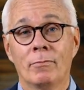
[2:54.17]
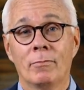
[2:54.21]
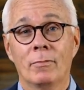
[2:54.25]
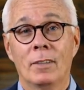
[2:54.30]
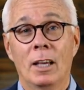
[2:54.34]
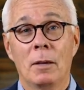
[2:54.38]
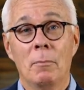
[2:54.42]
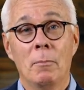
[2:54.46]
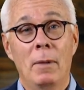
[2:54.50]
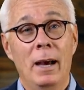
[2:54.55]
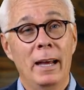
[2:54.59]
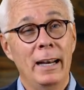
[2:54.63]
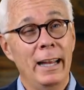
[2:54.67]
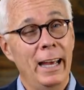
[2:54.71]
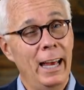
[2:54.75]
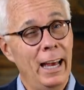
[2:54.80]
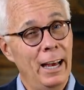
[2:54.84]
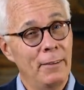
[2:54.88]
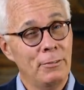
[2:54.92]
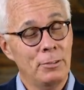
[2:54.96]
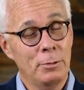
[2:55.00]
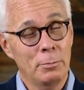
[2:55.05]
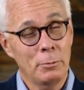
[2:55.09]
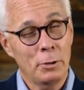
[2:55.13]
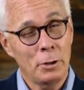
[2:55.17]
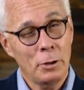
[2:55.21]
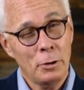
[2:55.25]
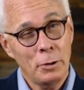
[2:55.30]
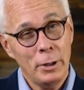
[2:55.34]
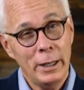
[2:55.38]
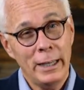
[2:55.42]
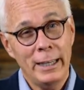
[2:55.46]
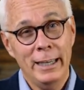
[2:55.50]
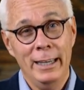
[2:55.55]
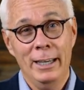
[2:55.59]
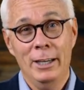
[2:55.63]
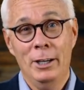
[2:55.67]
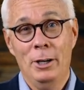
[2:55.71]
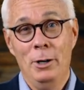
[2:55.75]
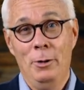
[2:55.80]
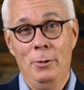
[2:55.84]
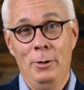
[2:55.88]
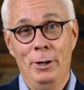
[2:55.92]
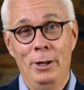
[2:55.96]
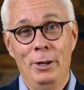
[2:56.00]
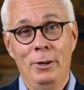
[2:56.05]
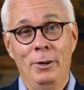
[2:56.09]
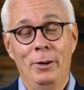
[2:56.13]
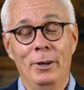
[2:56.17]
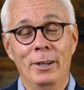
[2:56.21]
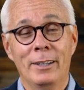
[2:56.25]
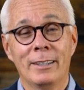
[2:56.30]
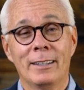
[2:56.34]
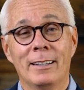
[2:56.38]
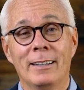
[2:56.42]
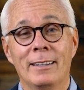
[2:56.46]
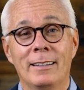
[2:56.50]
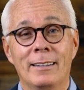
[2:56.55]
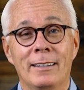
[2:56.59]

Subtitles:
They might have some creaking going on,